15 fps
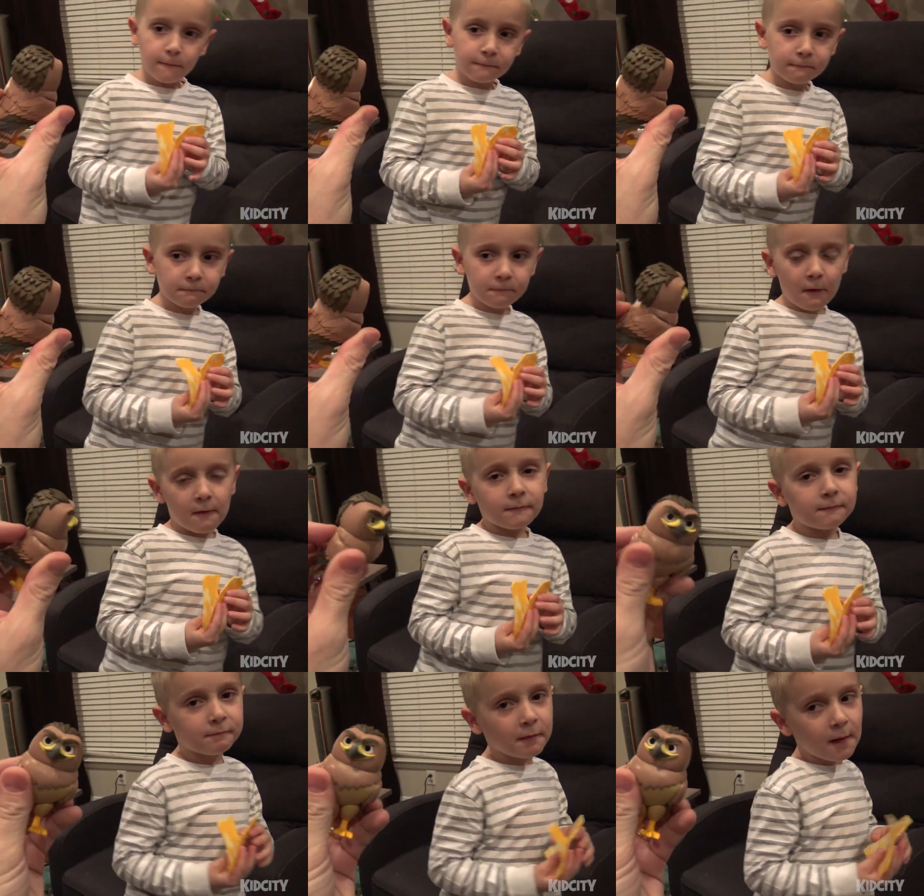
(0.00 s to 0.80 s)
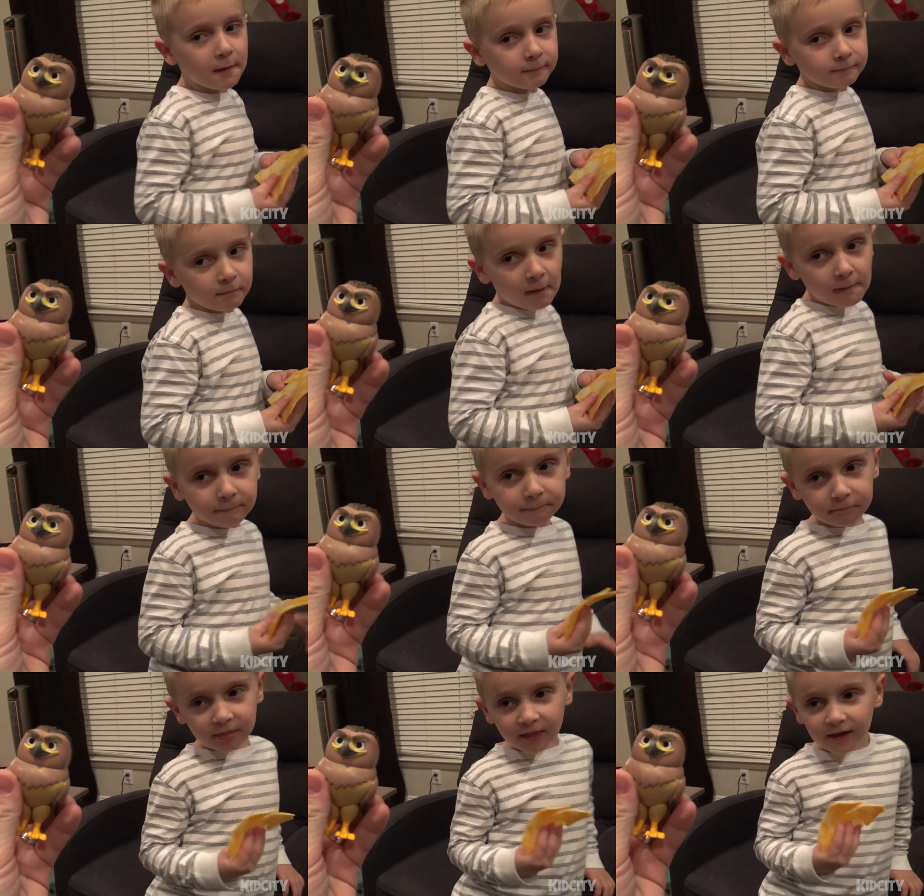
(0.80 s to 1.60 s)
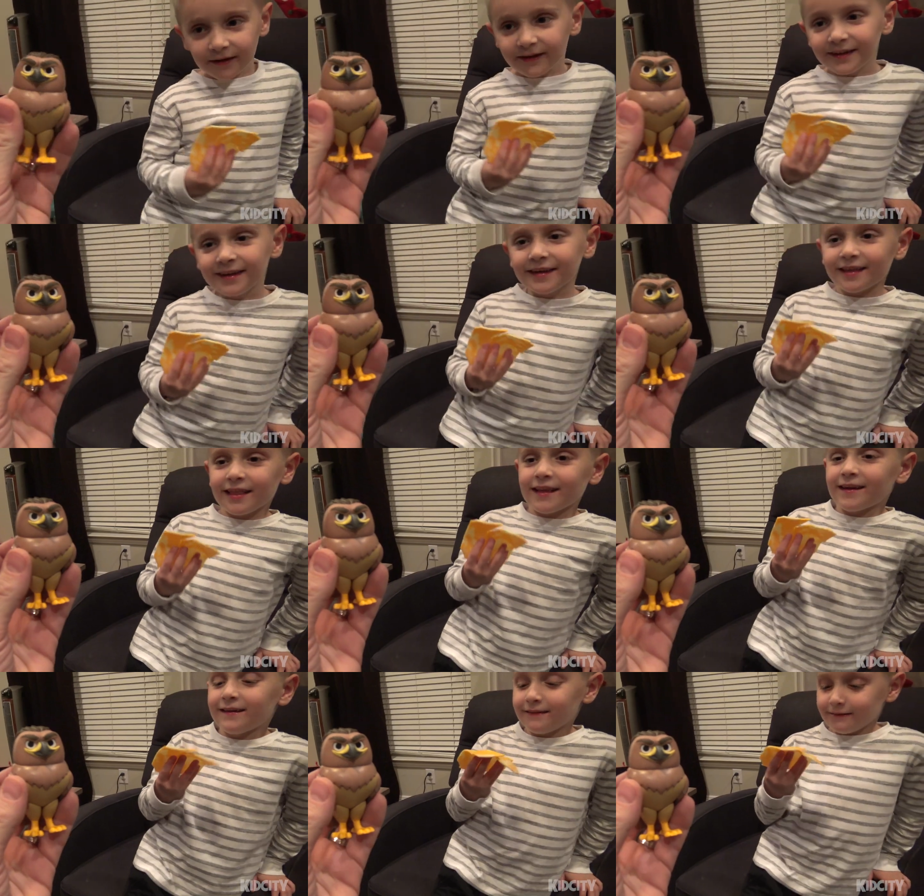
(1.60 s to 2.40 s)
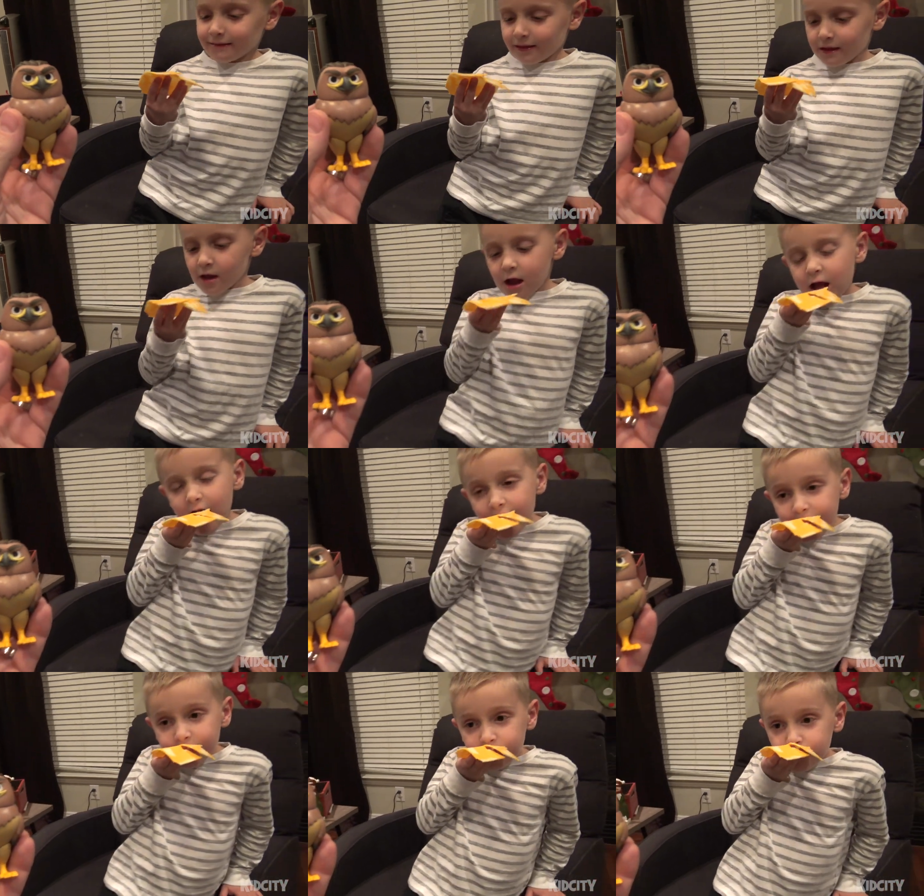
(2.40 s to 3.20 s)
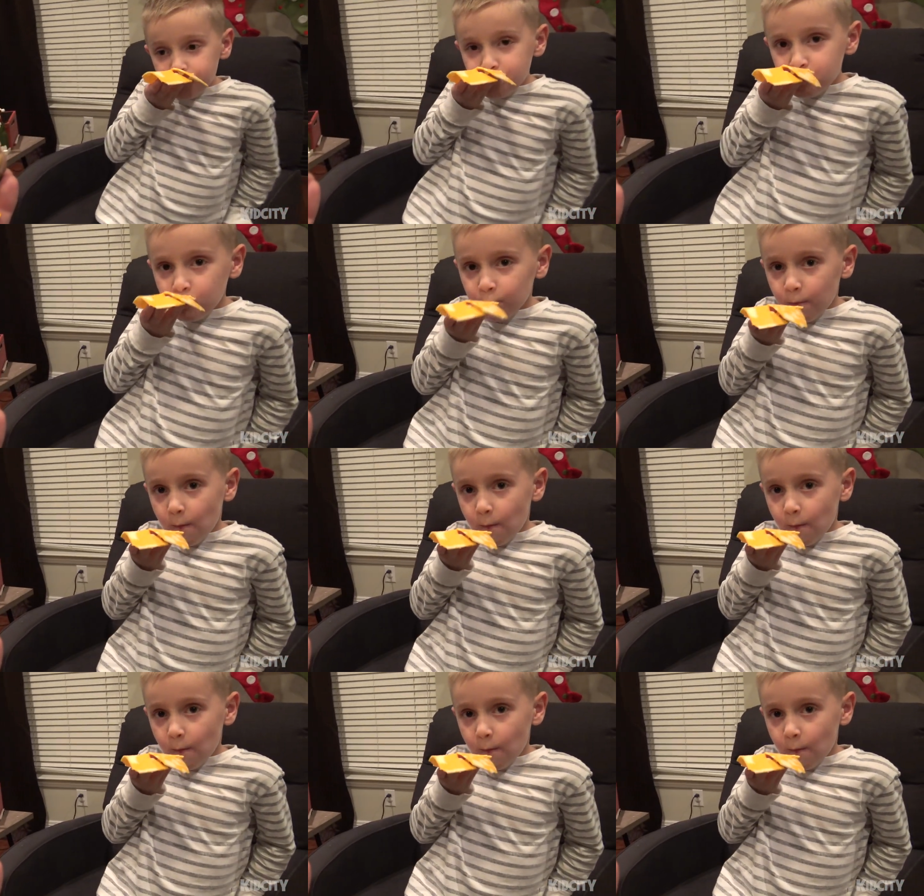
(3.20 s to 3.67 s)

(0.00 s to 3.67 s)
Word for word: he? He's an owl with a nice hairdo. I believe that. What are you eating?